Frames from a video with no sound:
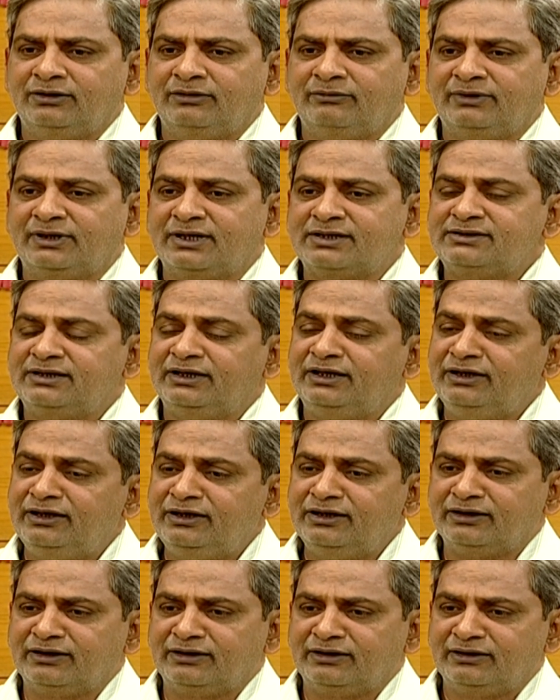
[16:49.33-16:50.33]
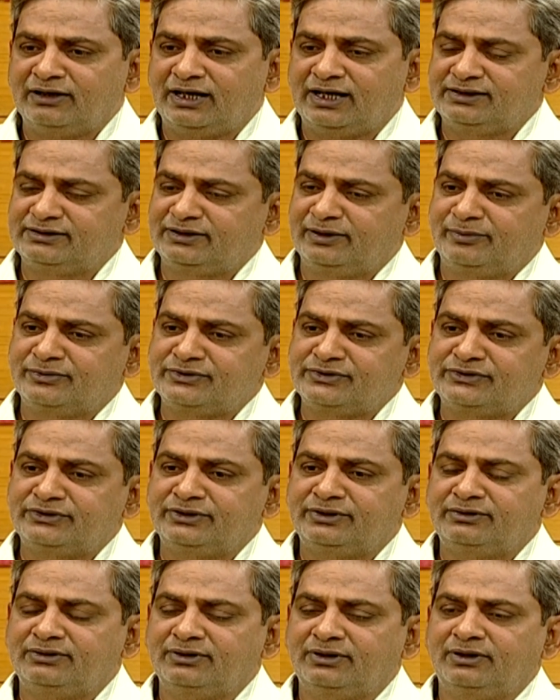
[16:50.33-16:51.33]
whereas the Indian, as
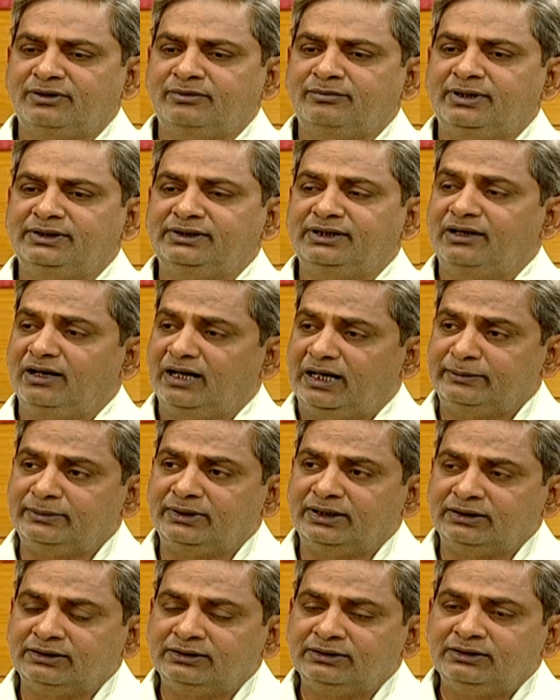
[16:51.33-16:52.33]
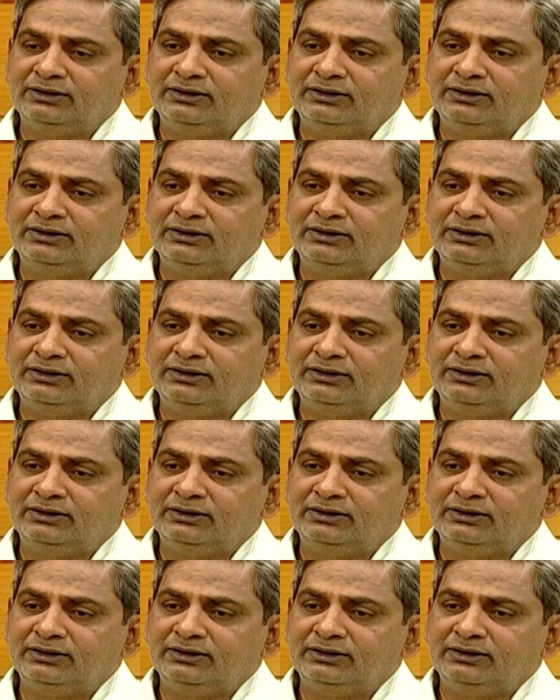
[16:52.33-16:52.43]
represented by the Lama,